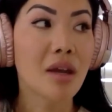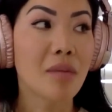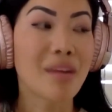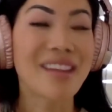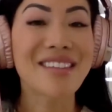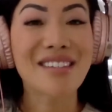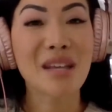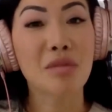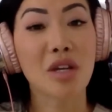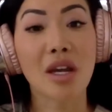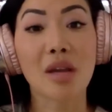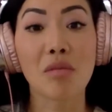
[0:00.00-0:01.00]
But at the same
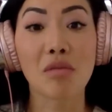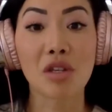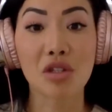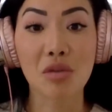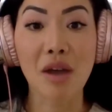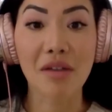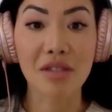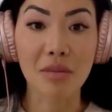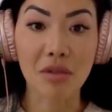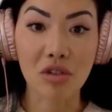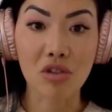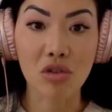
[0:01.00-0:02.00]
time, we do have
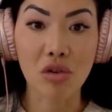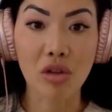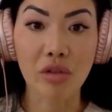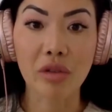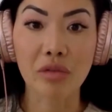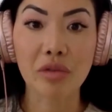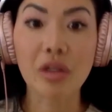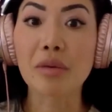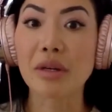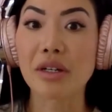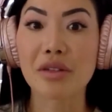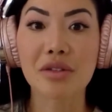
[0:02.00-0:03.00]
some control over free will.